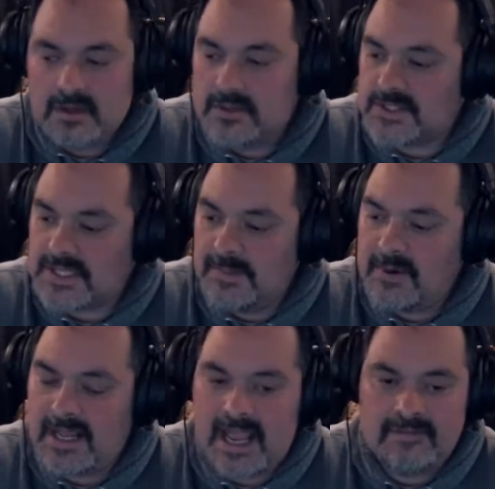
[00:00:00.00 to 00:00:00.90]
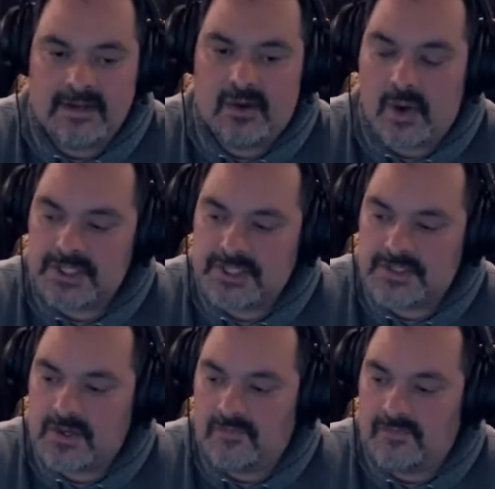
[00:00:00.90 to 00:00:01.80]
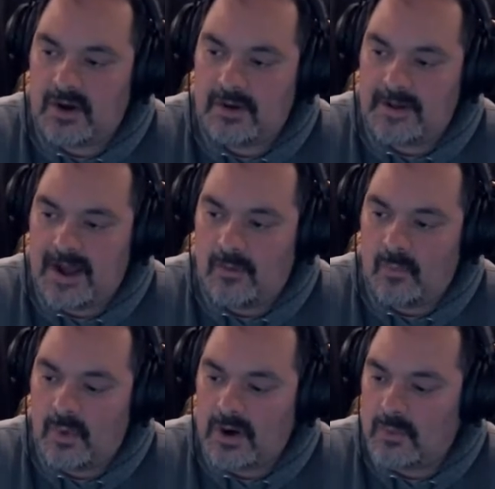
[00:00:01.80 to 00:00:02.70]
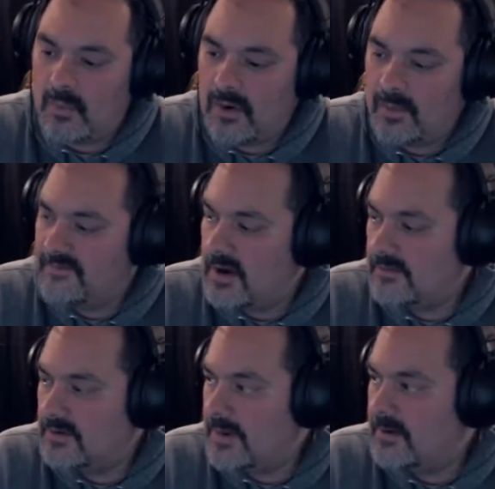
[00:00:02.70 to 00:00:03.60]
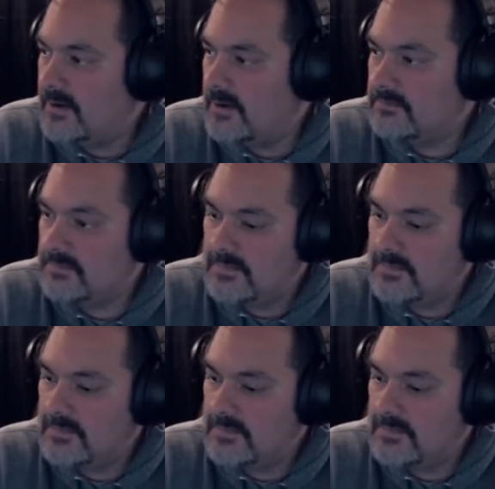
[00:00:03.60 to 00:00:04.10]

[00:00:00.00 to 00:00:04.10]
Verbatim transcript: Does anybody have any questions so far about where what we've covered up here?